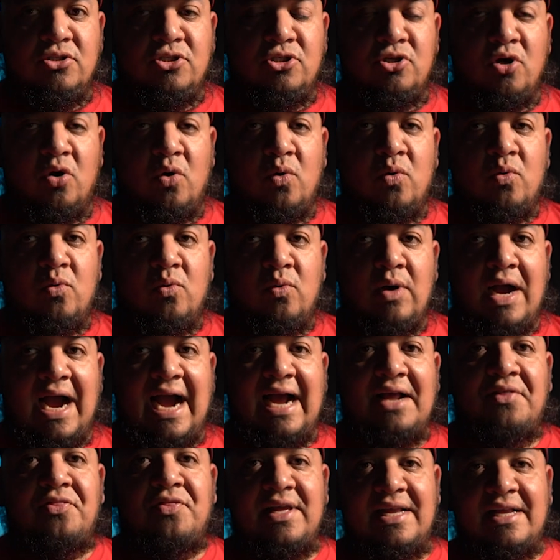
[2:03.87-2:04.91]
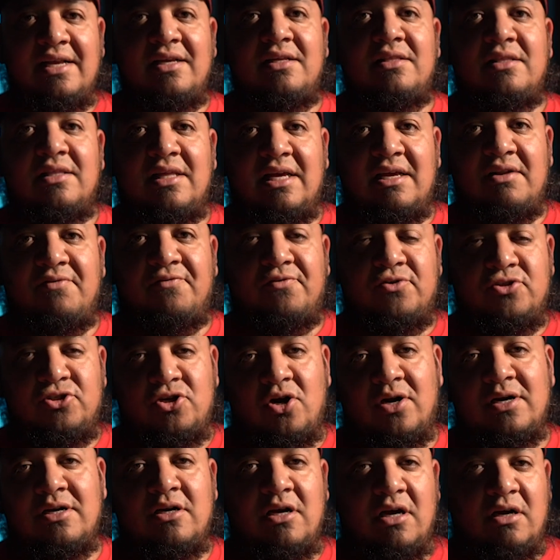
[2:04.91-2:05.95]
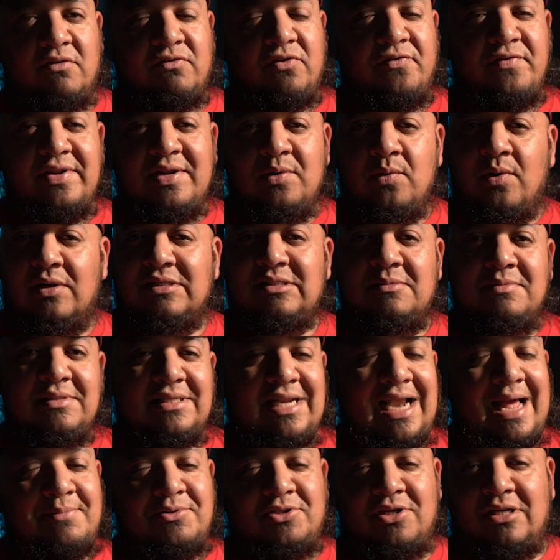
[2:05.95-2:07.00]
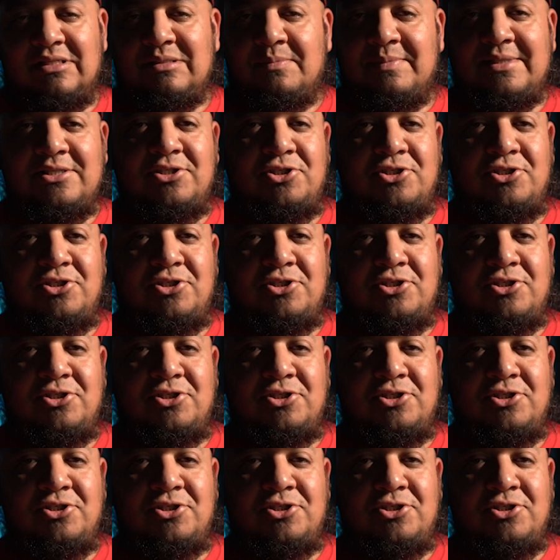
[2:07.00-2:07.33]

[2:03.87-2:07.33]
So I think that for starting off, if you want some snapshots,